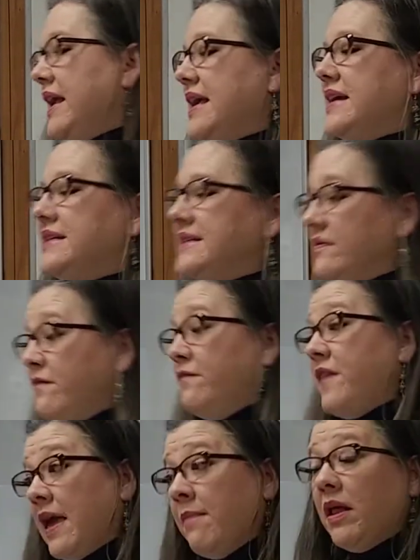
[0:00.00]
Is
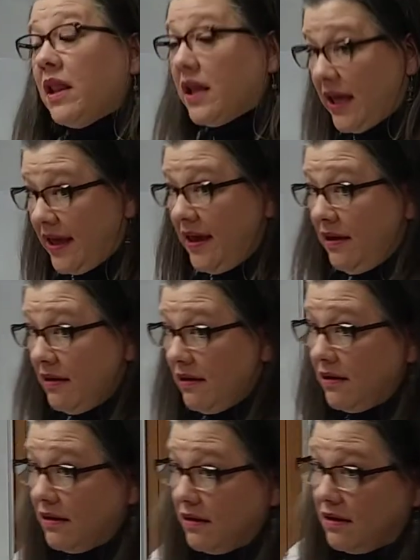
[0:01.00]
family.
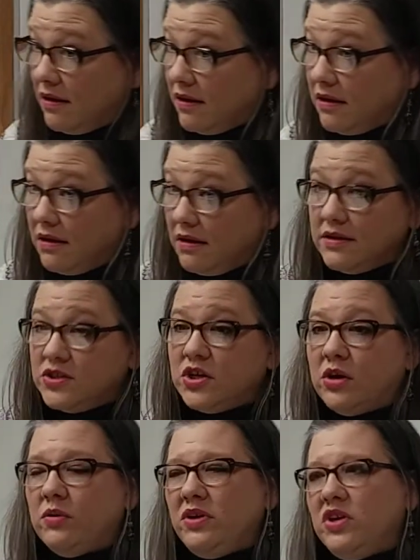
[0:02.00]

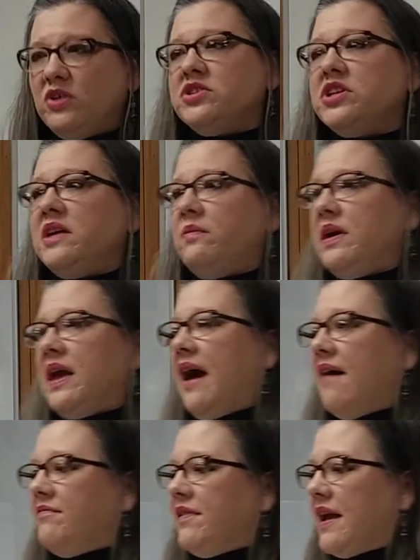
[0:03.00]
So usually we
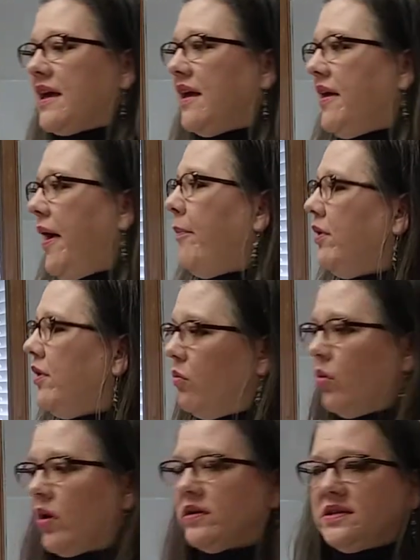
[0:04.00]
have like a couple of
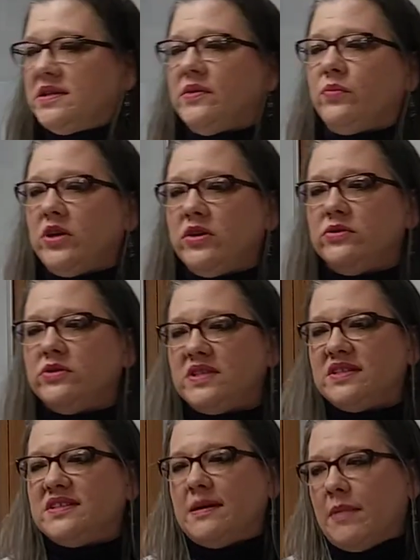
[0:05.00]
words that we use to
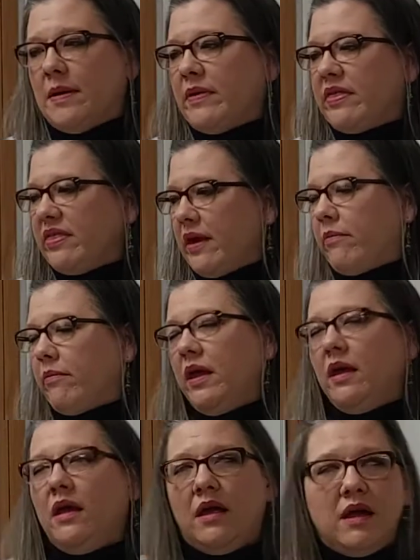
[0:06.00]
sum up a theme.
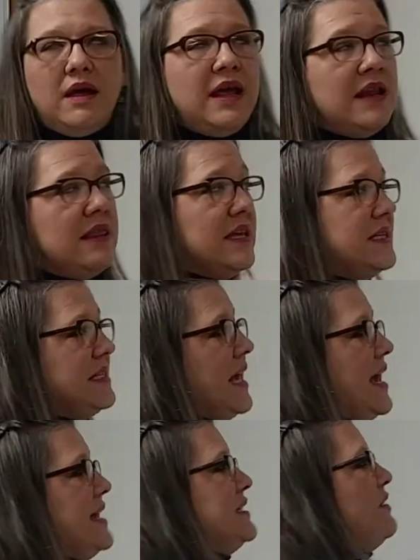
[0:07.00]
In this case,